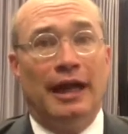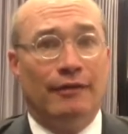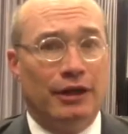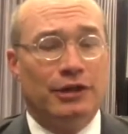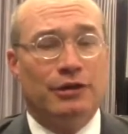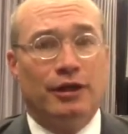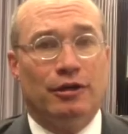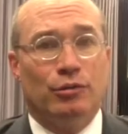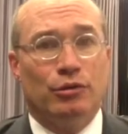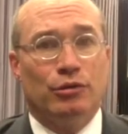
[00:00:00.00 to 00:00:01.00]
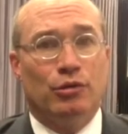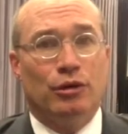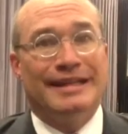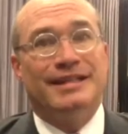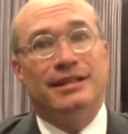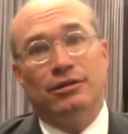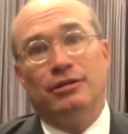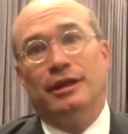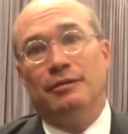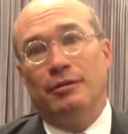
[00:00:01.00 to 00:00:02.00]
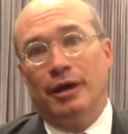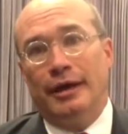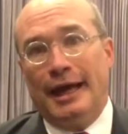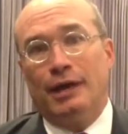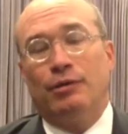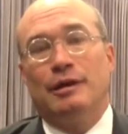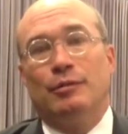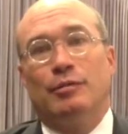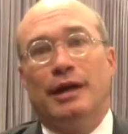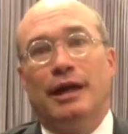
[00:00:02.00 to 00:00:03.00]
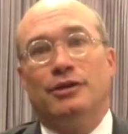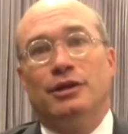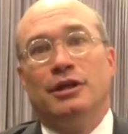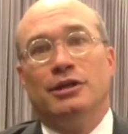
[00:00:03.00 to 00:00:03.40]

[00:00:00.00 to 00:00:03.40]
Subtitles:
have an electronic onboard recorder, and still get an adequate number of miles,